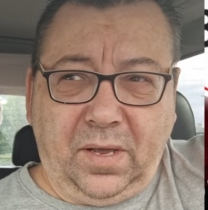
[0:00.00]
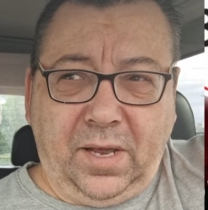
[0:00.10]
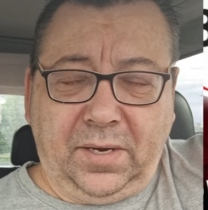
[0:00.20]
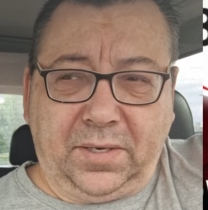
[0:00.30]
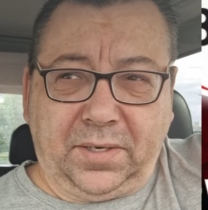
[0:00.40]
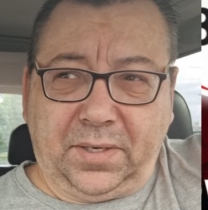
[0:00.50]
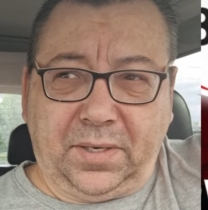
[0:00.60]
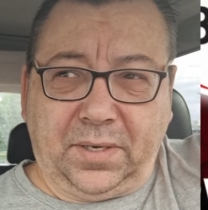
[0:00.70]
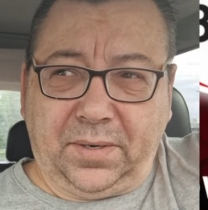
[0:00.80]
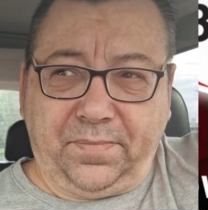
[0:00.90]

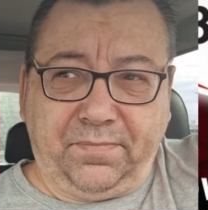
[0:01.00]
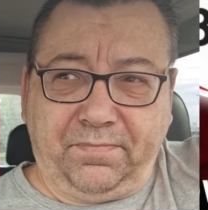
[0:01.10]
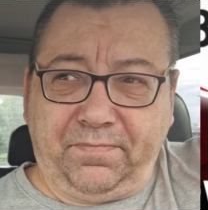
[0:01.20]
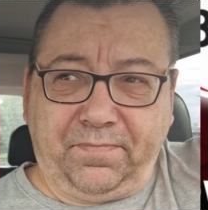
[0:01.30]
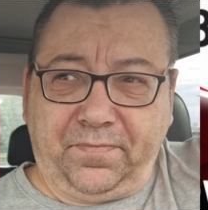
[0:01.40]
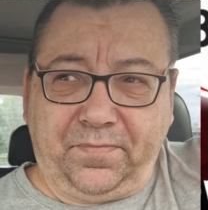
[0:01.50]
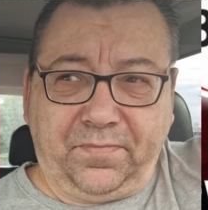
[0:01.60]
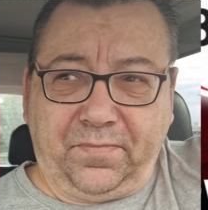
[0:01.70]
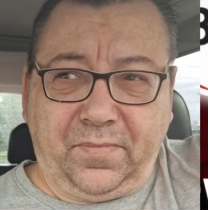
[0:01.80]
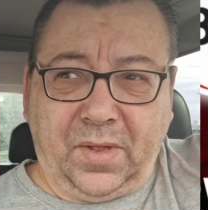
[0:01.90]
It's,
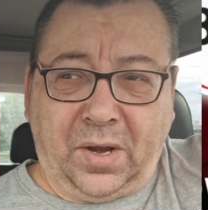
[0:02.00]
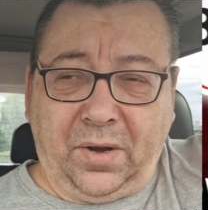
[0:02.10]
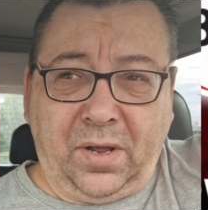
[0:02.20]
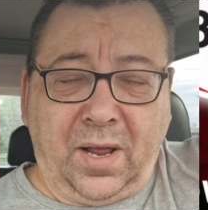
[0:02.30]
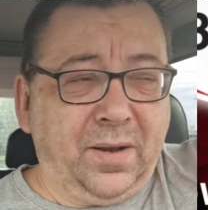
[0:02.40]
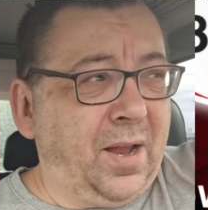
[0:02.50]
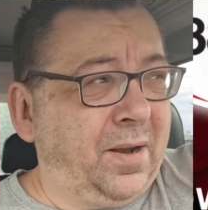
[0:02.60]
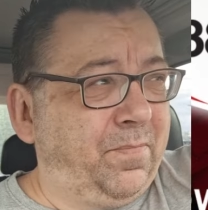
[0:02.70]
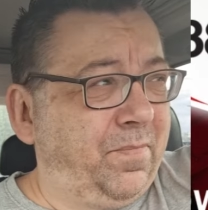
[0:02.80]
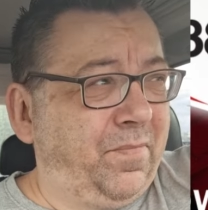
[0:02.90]
I don't know,
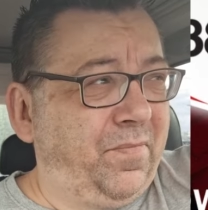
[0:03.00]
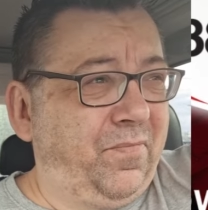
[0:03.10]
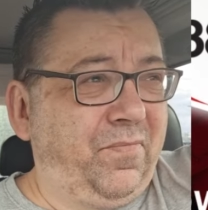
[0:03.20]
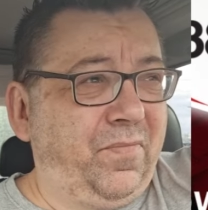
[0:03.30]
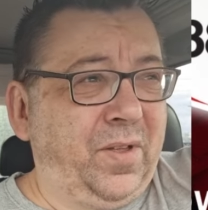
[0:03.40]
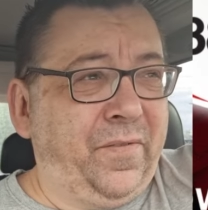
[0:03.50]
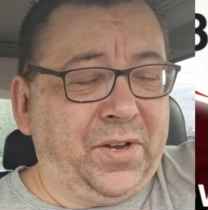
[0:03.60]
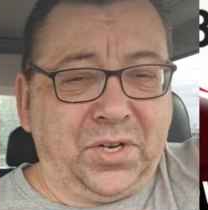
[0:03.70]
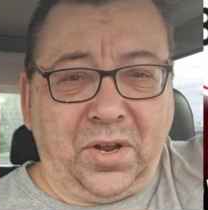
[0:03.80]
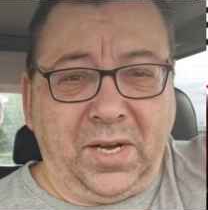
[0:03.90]
I'd, if
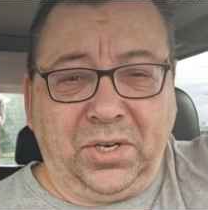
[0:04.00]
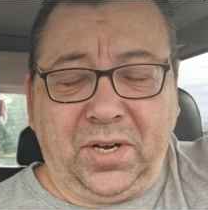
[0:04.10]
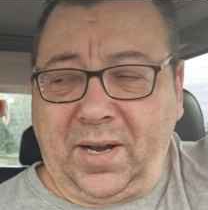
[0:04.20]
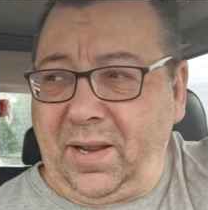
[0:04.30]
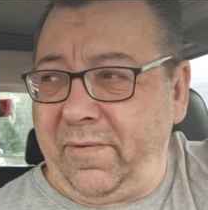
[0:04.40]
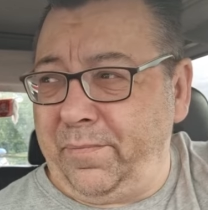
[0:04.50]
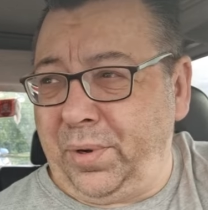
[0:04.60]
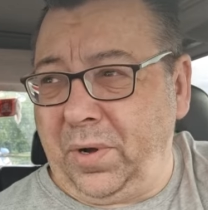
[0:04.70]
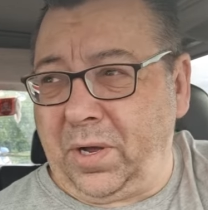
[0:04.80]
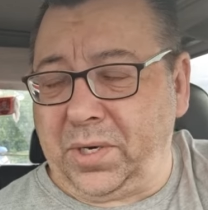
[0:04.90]
he's not injured, I'd even
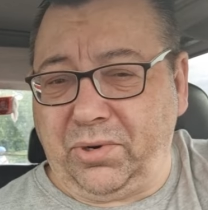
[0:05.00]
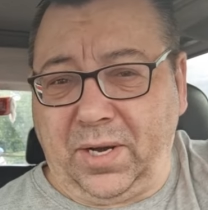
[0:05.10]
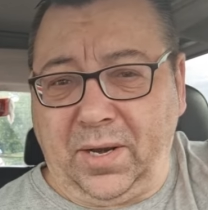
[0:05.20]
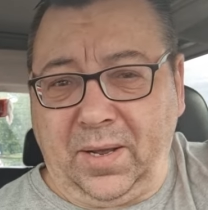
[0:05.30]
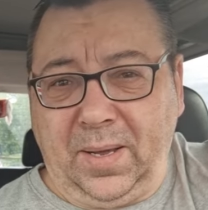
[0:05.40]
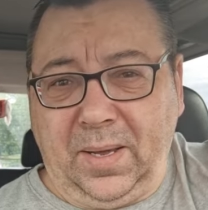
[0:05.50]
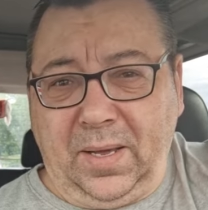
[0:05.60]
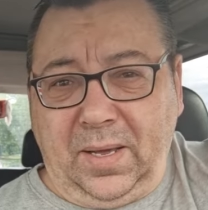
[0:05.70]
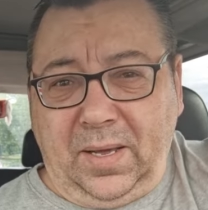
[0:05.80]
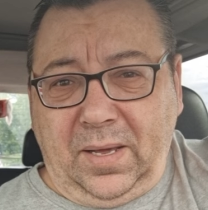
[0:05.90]
put Cotter in
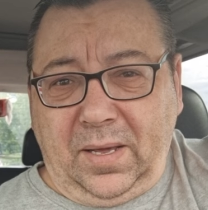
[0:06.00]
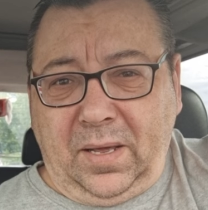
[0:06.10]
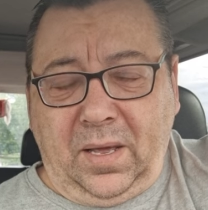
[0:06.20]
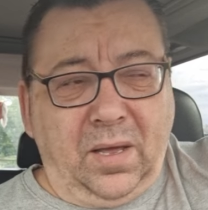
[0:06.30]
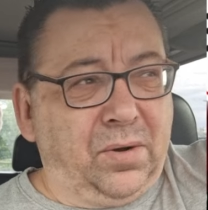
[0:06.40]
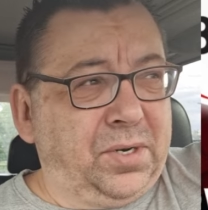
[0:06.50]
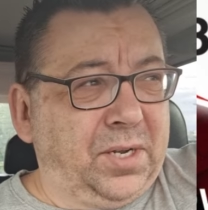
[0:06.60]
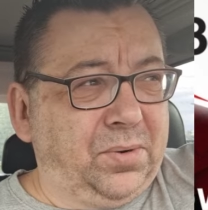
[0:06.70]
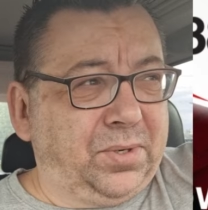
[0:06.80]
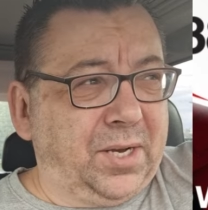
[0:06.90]
on
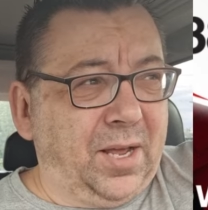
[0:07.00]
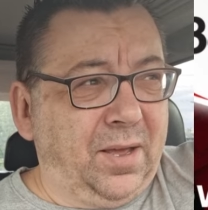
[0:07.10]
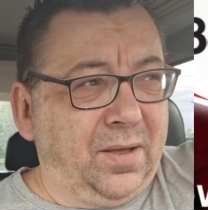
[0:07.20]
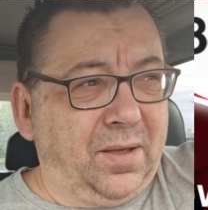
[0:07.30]
Tuesday.